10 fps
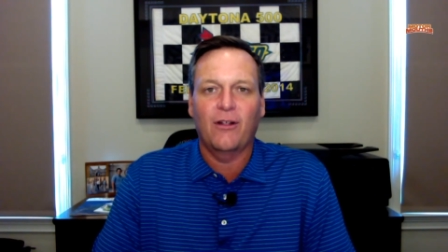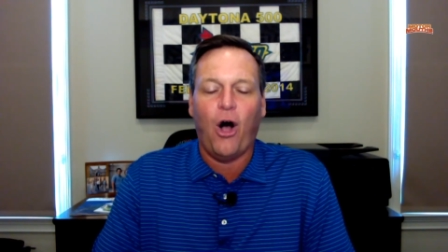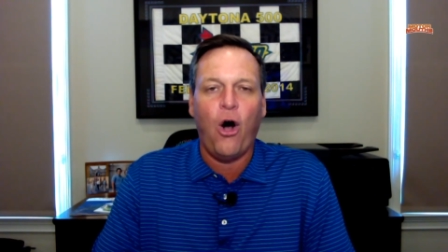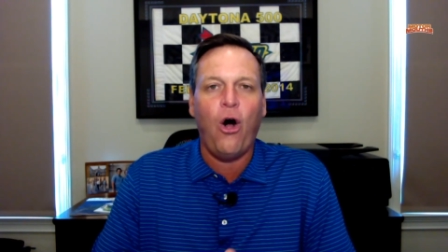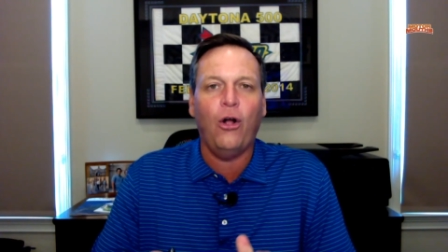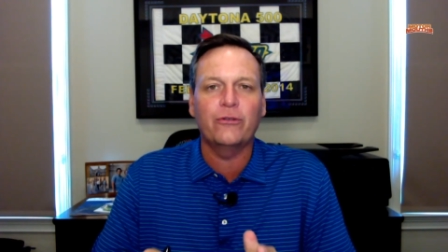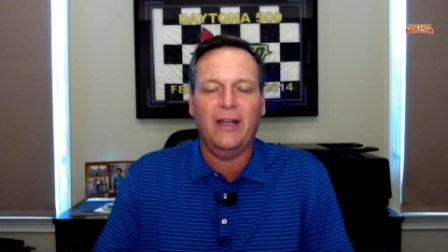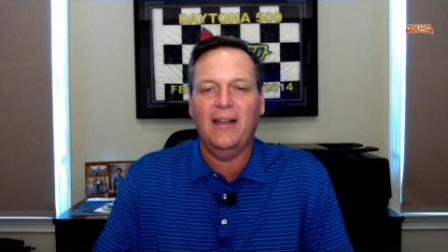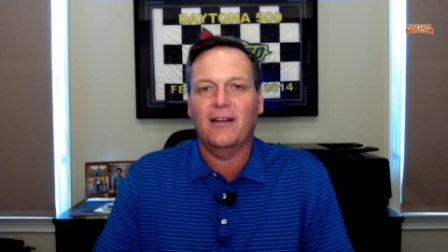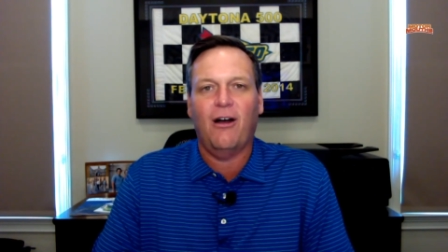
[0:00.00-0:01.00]
all
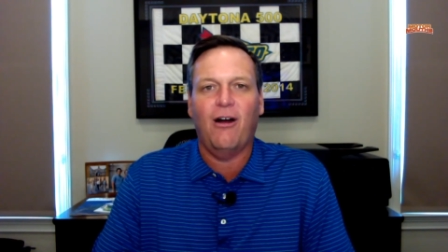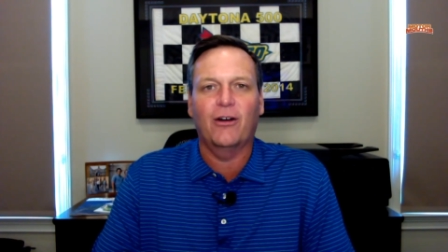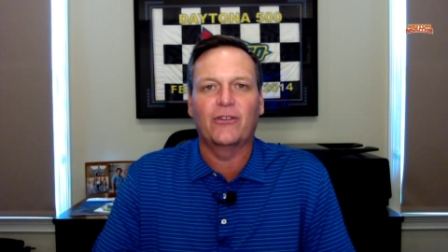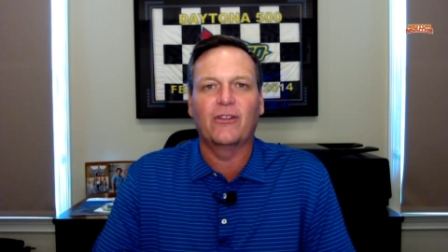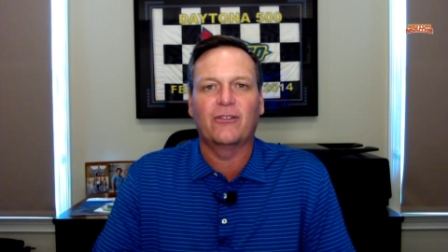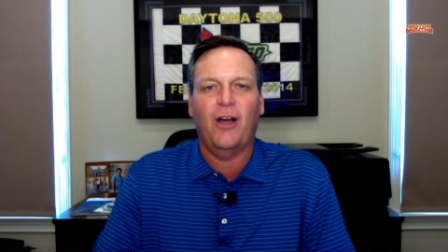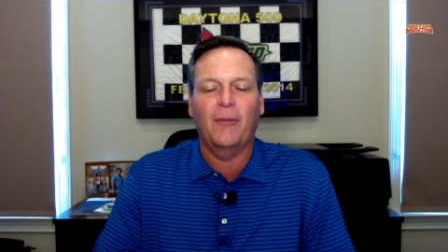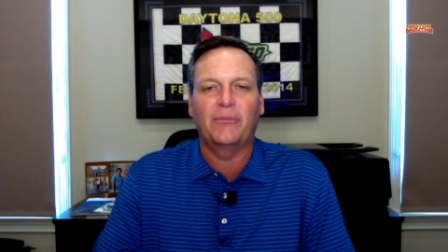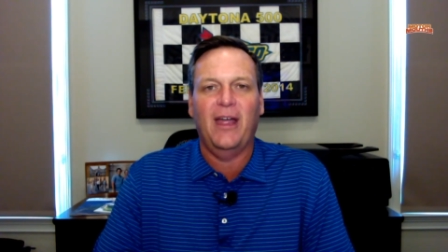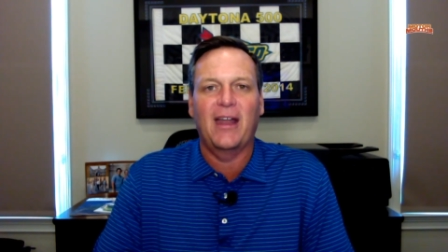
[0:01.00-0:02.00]
ten cars in the
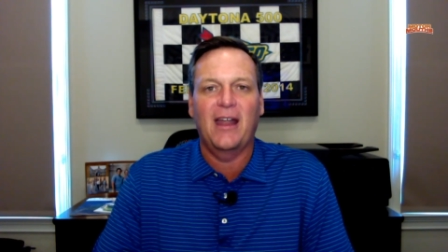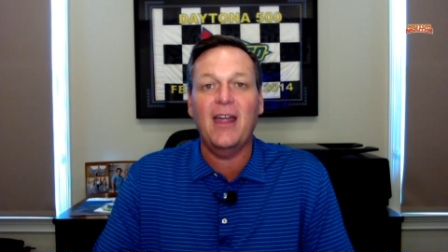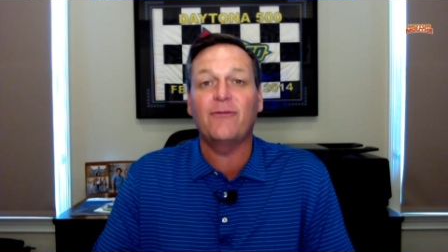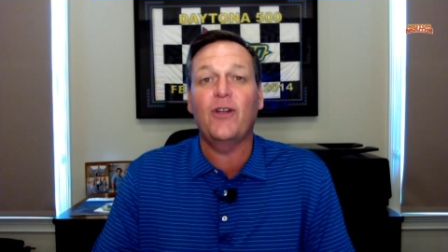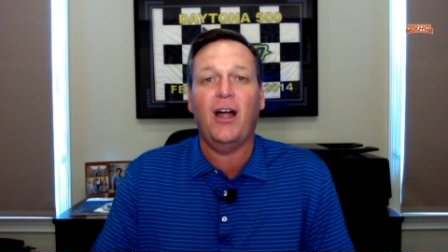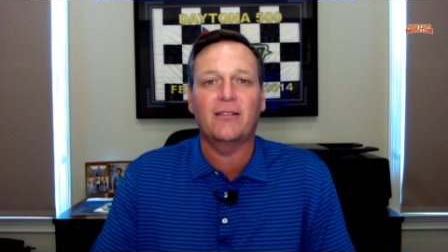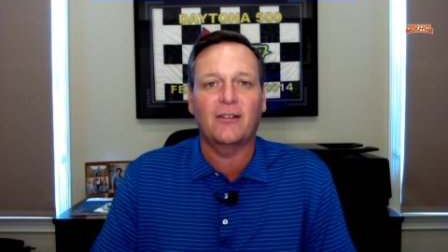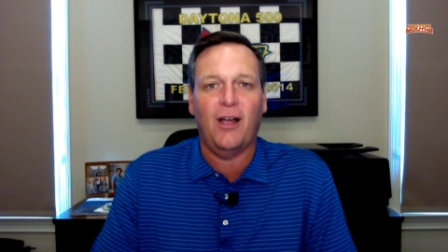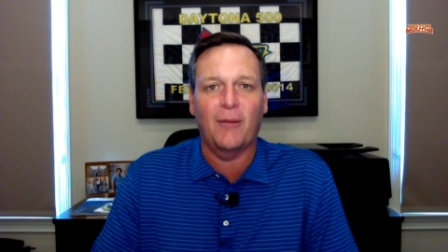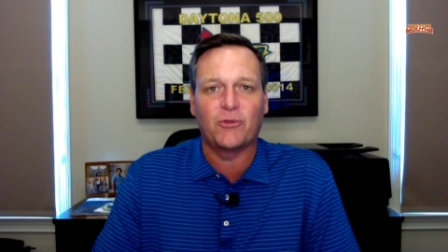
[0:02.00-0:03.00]
top ten, if not the
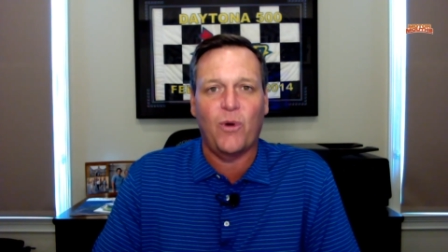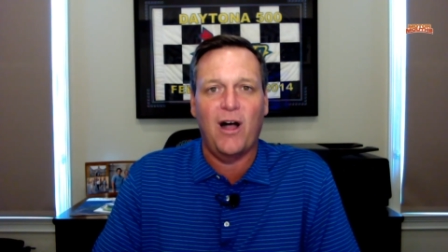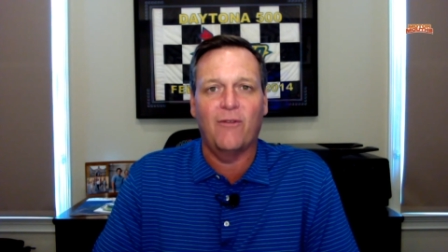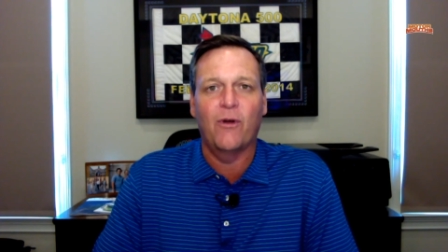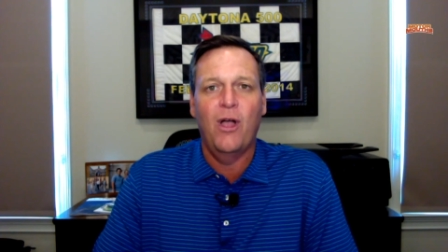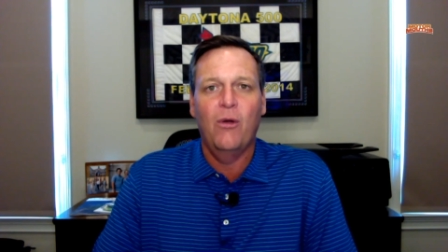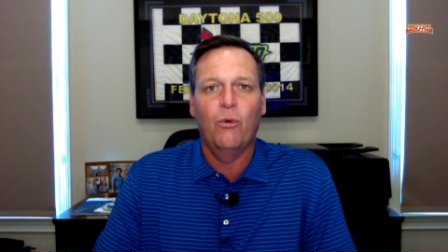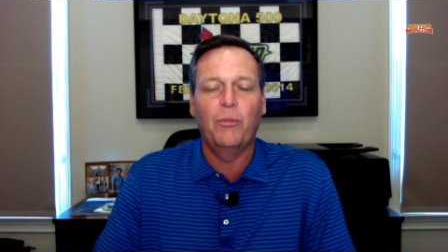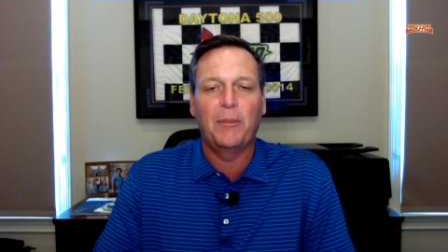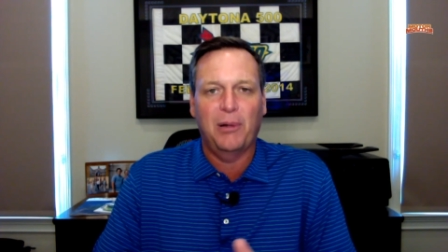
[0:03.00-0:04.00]
top twelve,
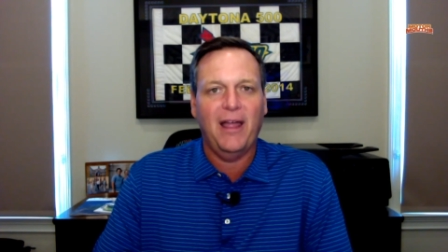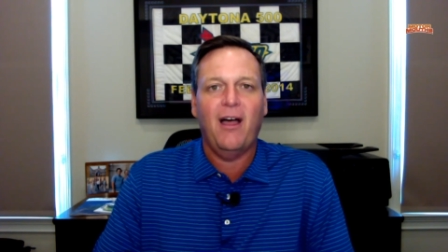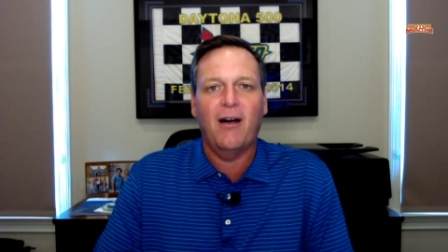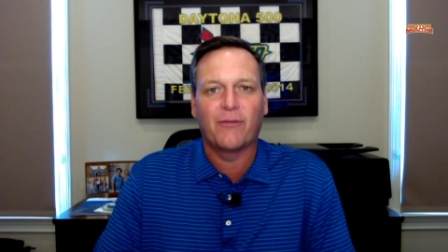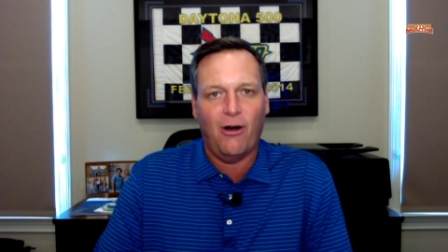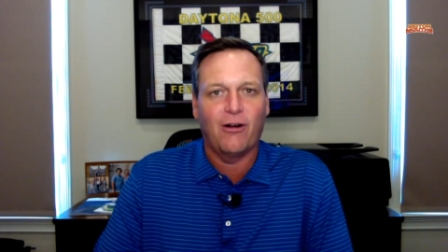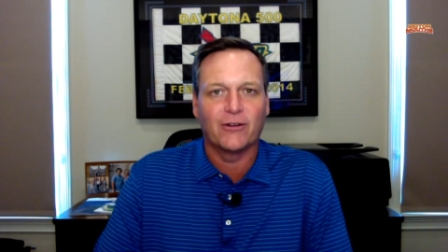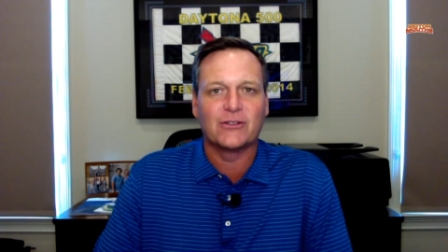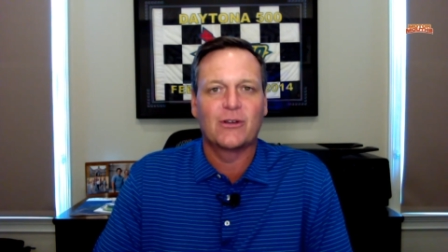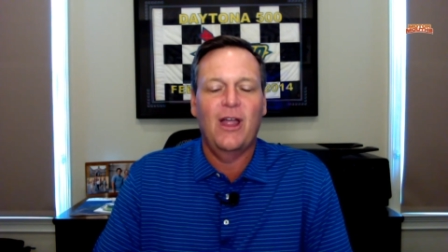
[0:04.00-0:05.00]
will be playoff
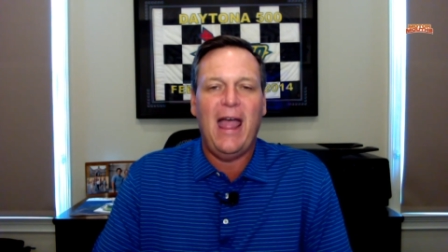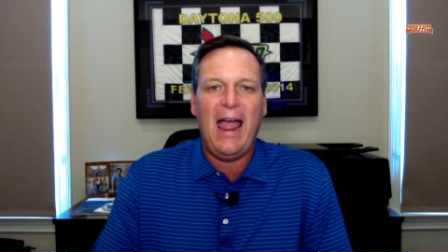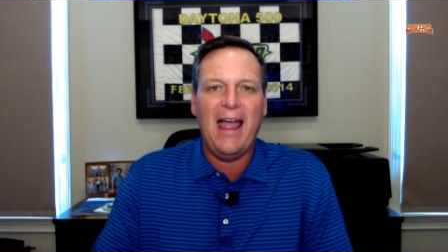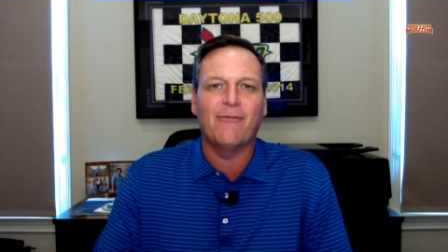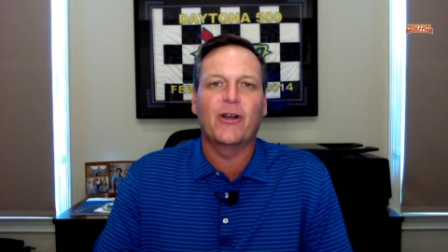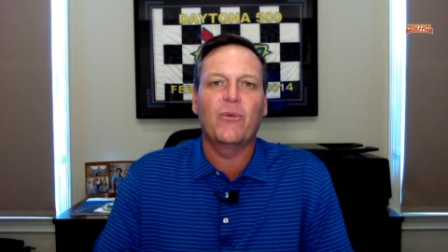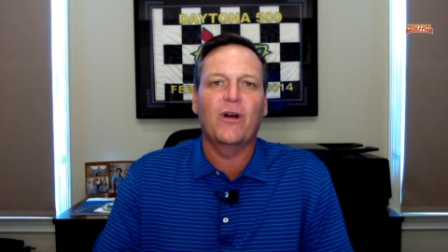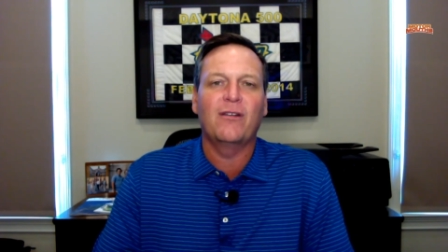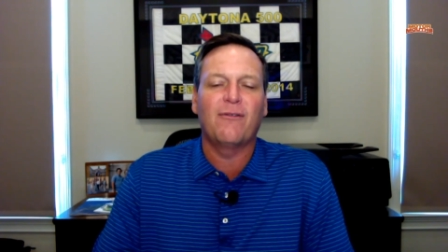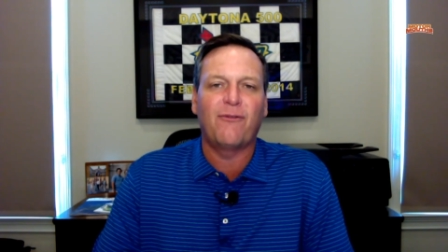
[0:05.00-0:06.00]
cars.
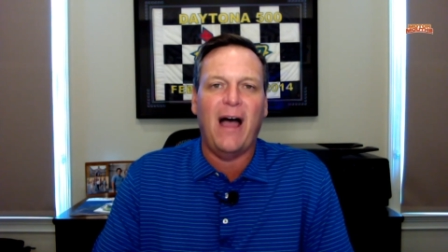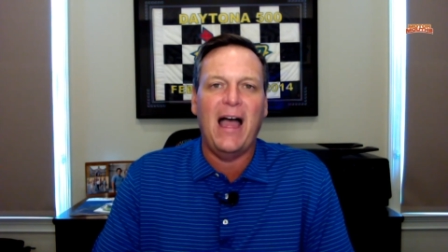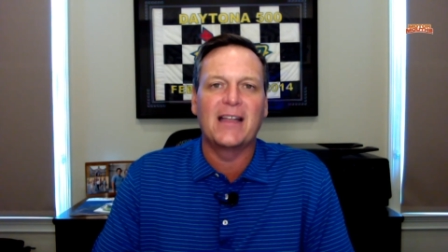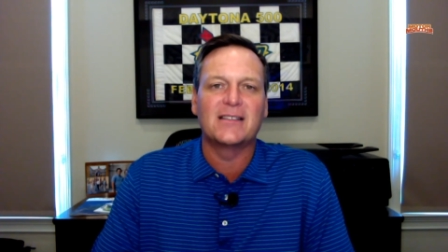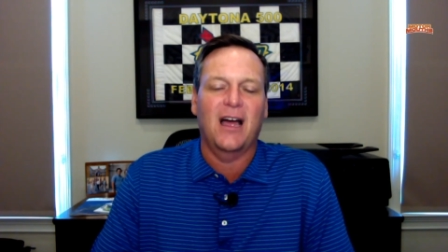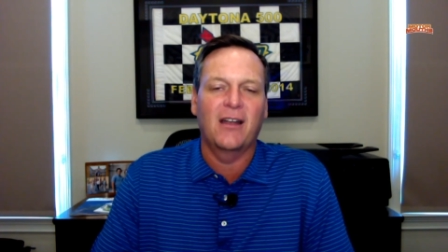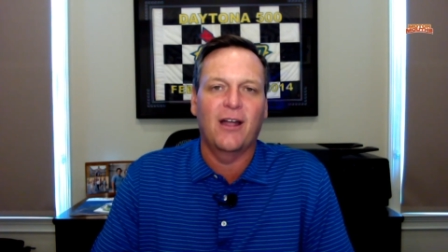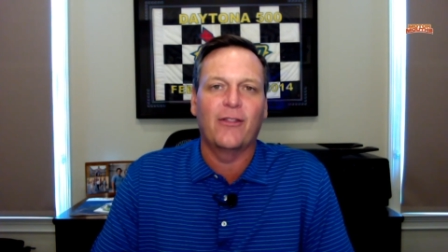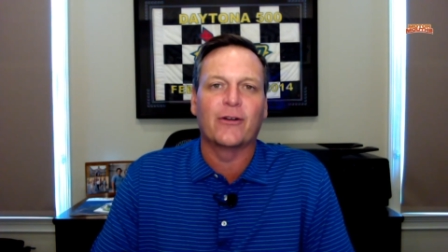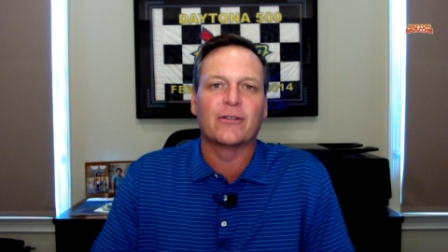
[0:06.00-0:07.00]
Everyone finds
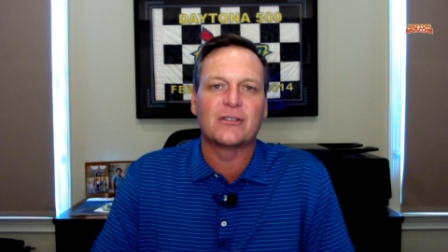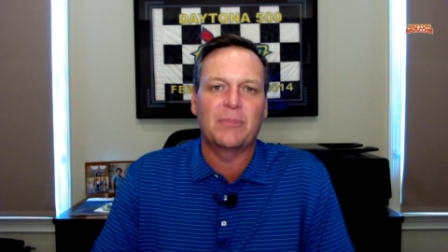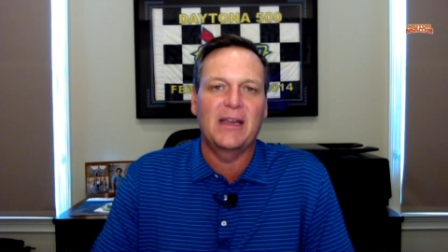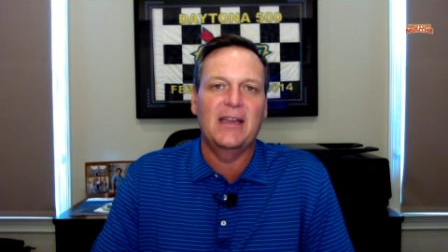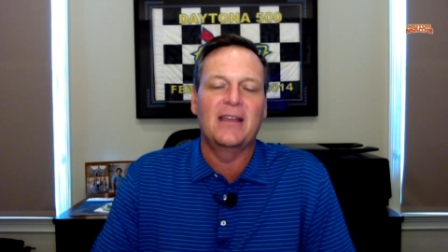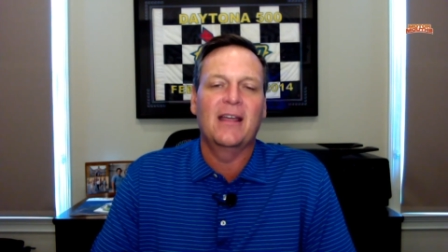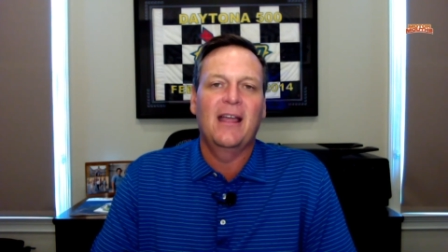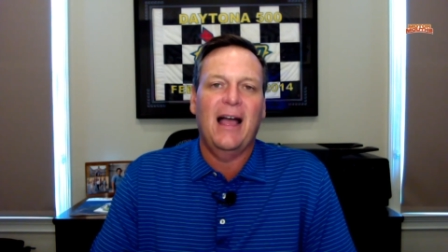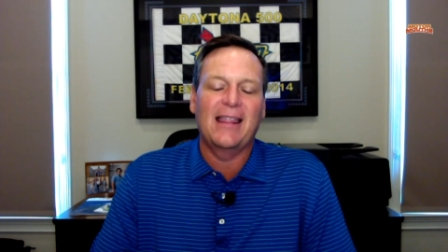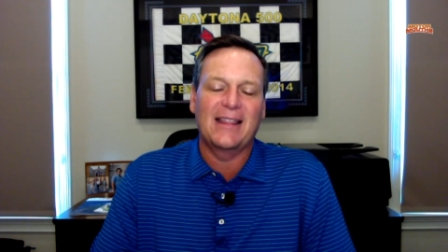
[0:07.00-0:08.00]
another speed.
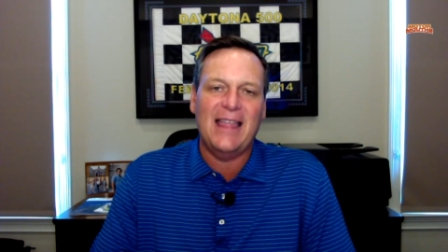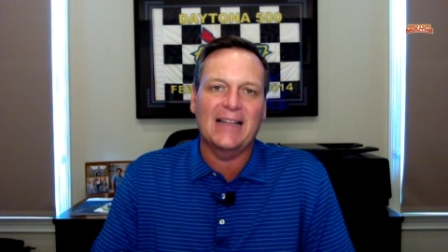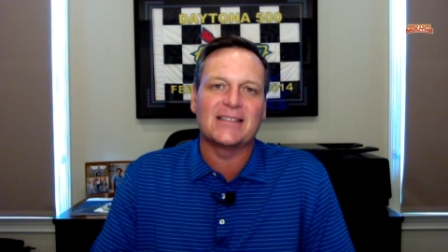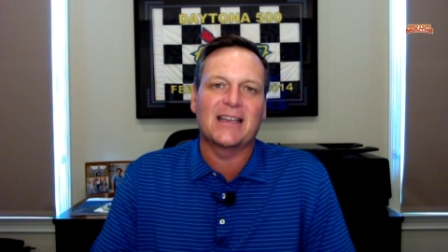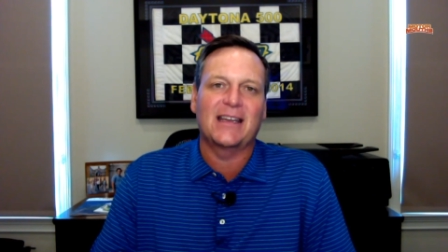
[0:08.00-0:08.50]
I think that's the